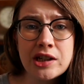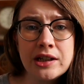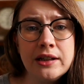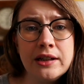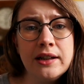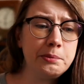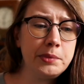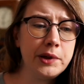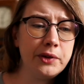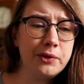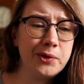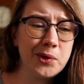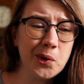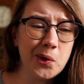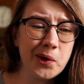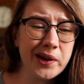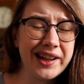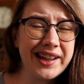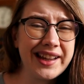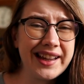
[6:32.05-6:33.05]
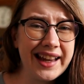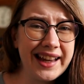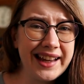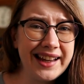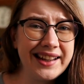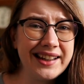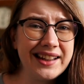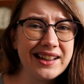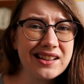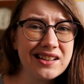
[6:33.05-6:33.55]
before again it
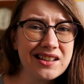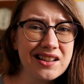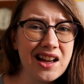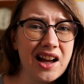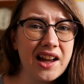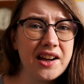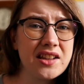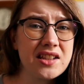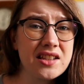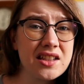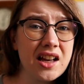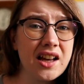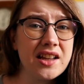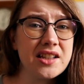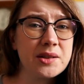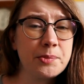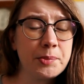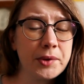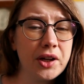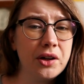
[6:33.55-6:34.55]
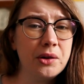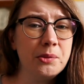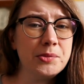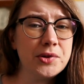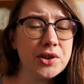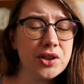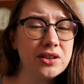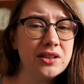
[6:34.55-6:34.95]
kind of started to become dull.